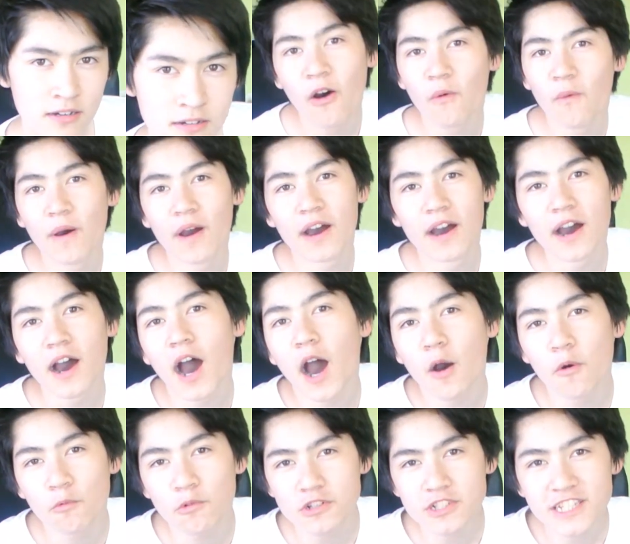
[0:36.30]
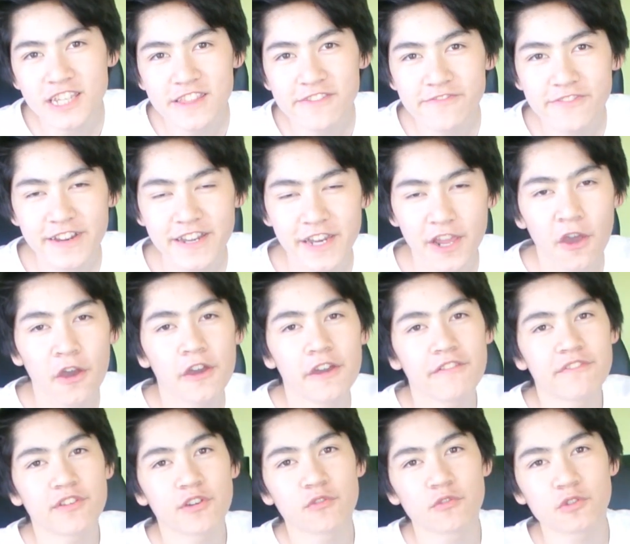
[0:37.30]
Oh, and watch this video
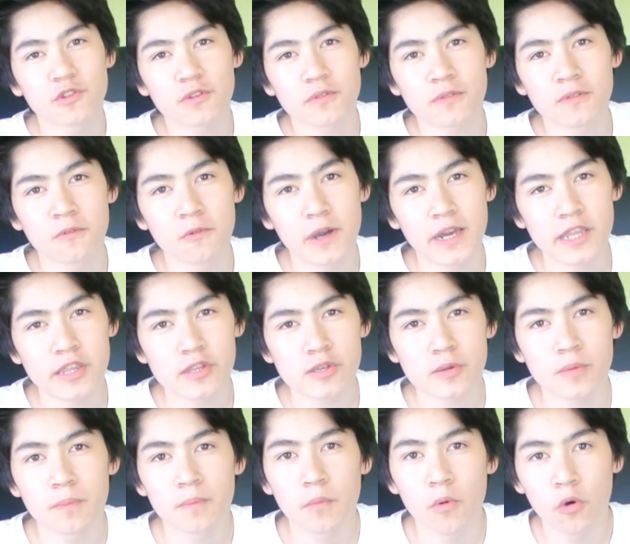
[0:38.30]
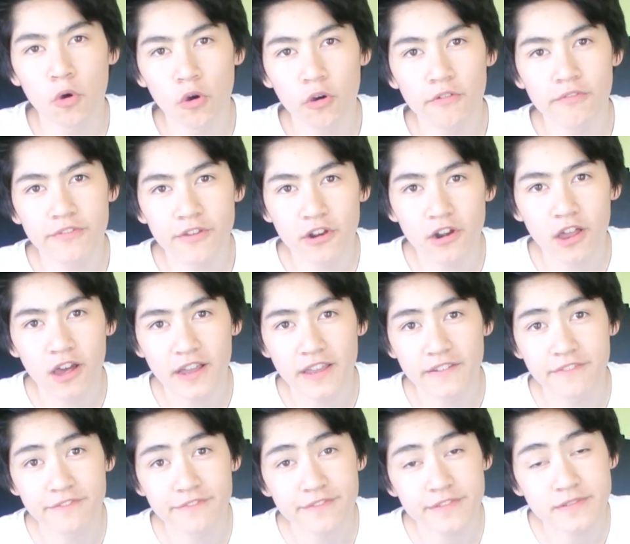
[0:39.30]
if you want to waste more of your
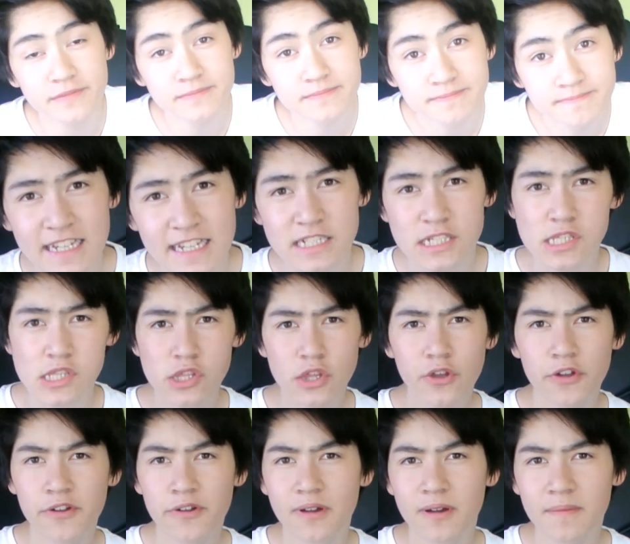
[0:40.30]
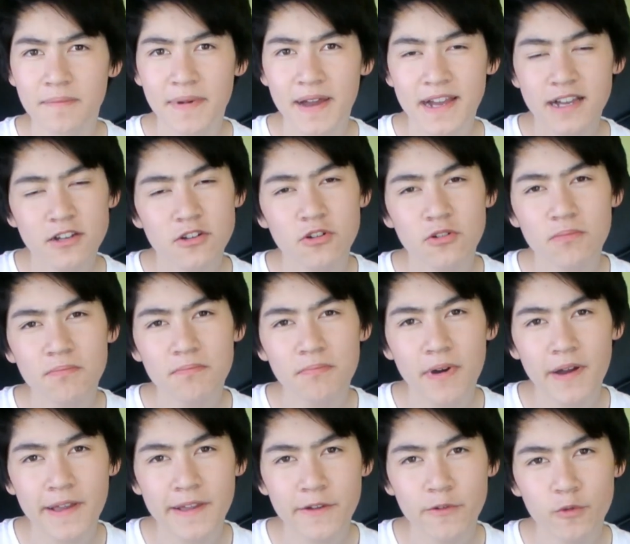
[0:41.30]
life. Okay, so, a man called
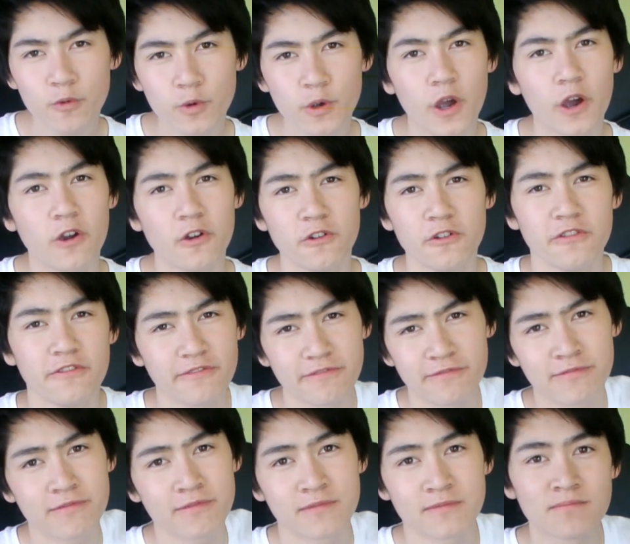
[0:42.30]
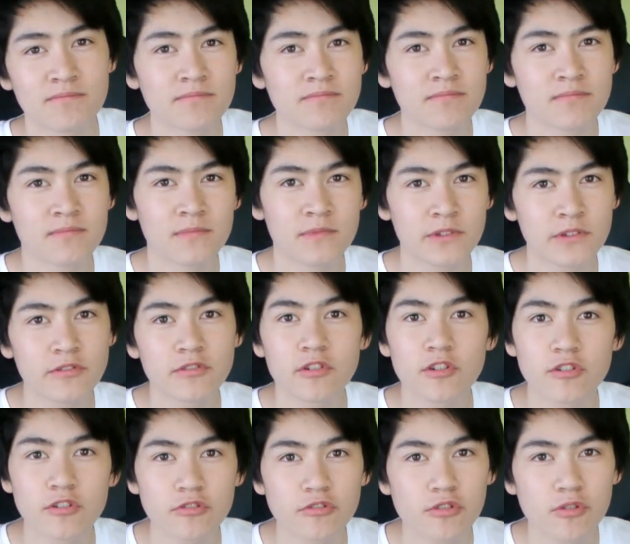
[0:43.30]
Michael Gove,
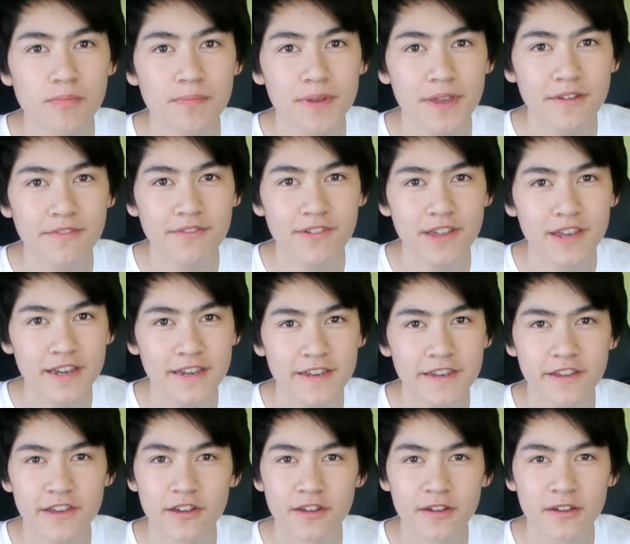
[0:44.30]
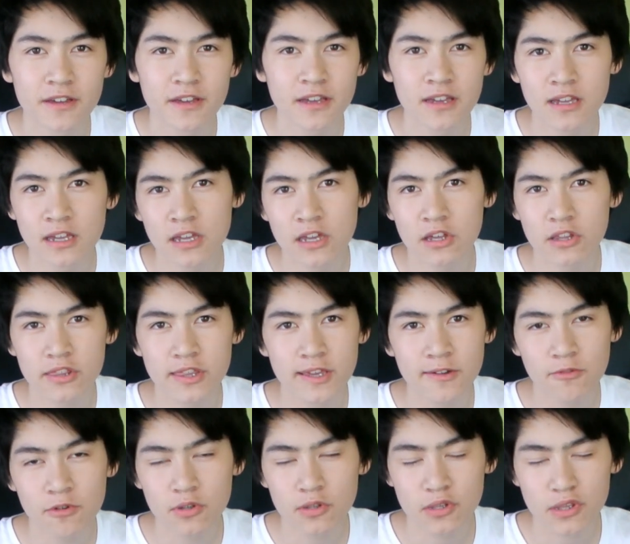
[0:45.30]
who's a bit of an idiot, is he
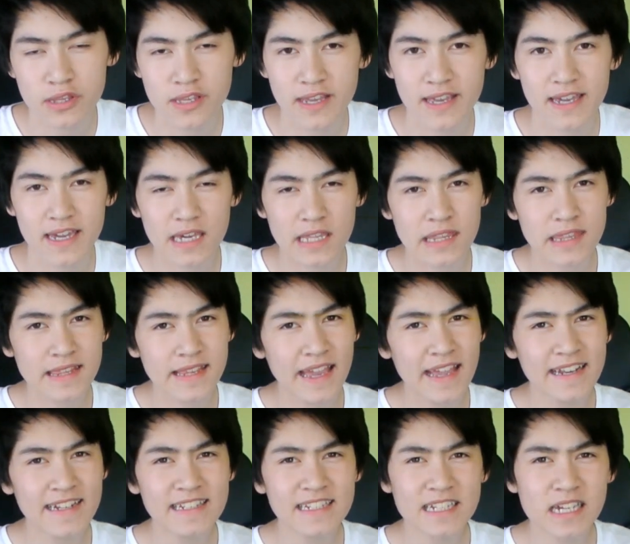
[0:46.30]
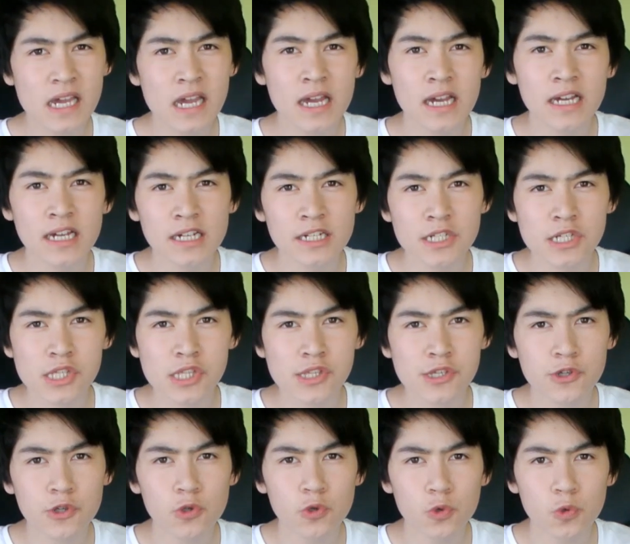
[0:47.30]
wants to extend
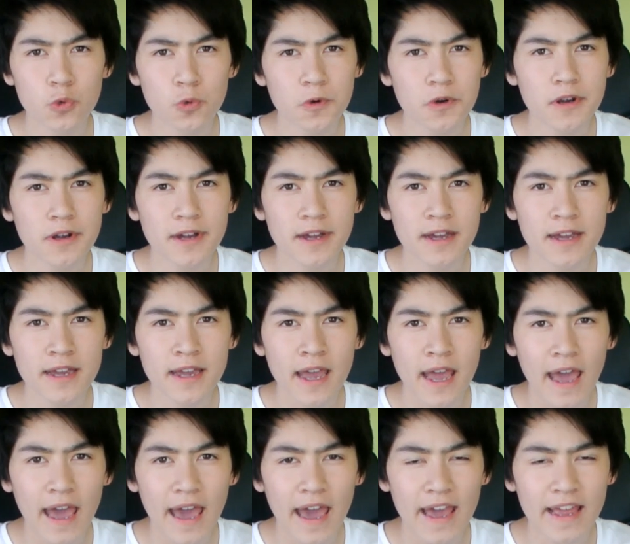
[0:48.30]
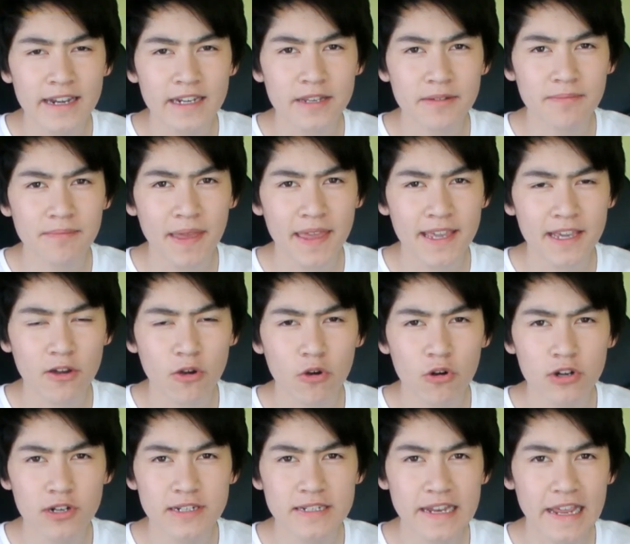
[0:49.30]
school and make
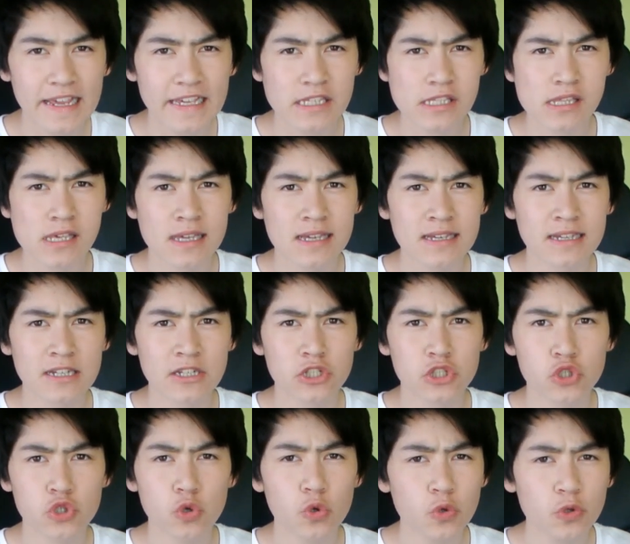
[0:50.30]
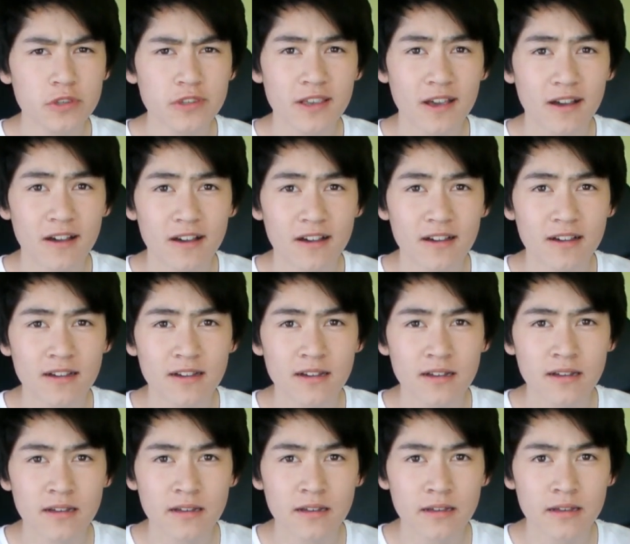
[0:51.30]
holidays shorter.
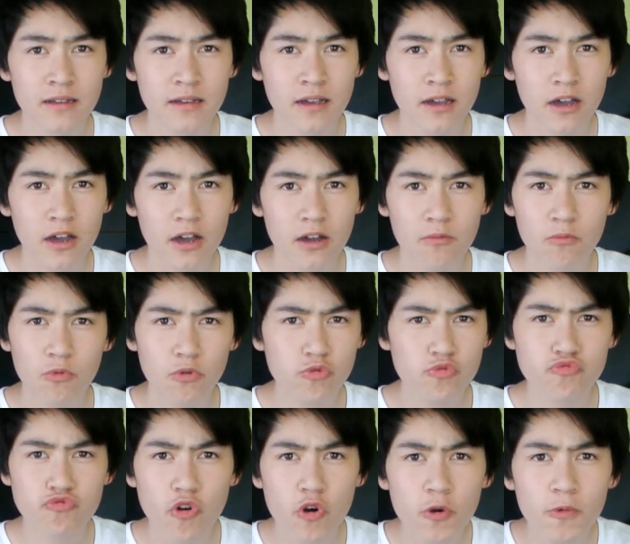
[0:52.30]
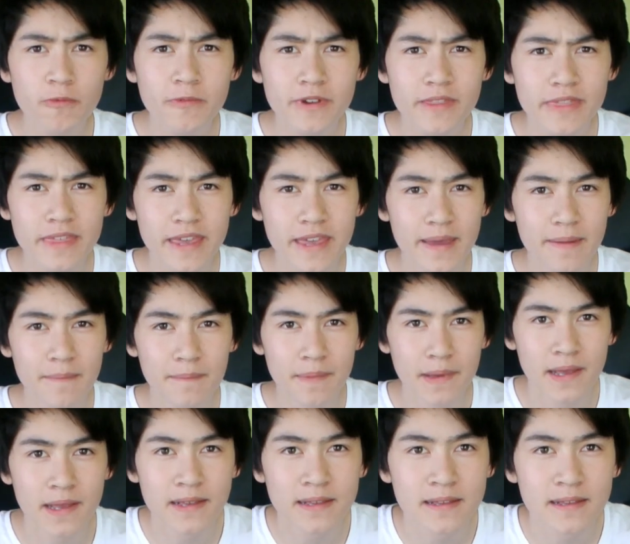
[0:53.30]
What's wrong with him?